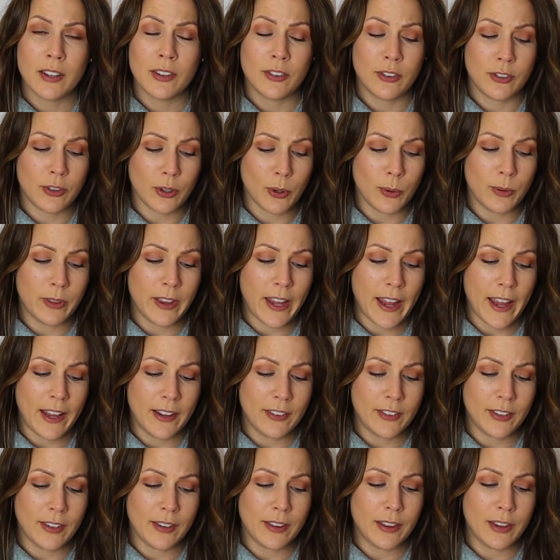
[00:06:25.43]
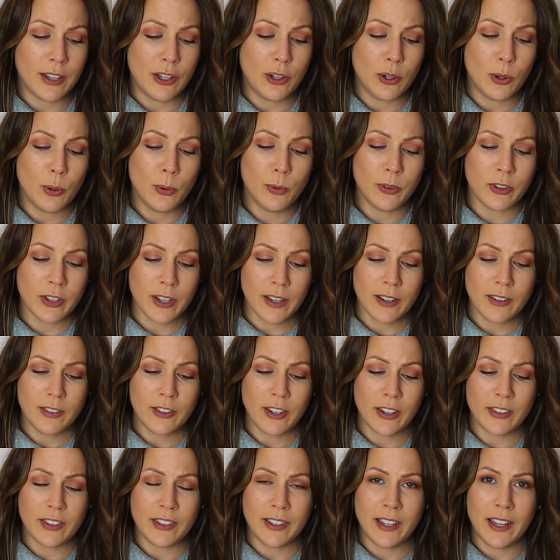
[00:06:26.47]
so that the user
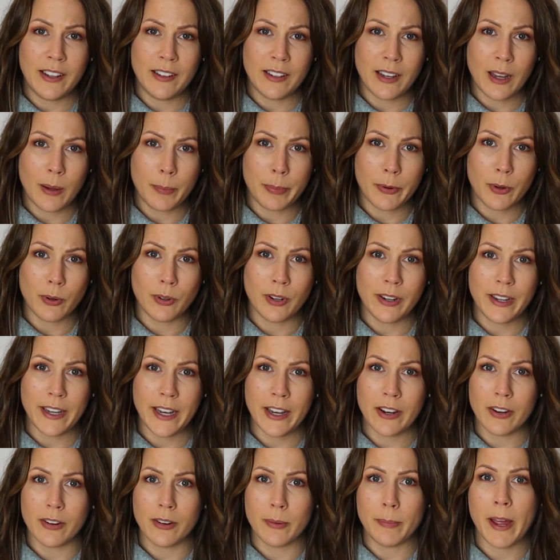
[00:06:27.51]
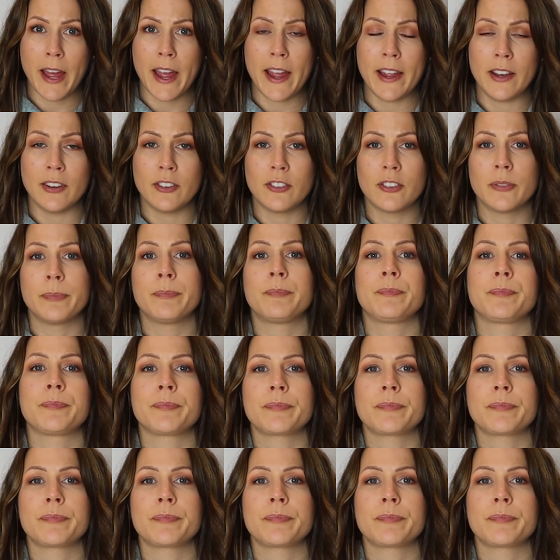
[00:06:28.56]
doesn't end up on an error page.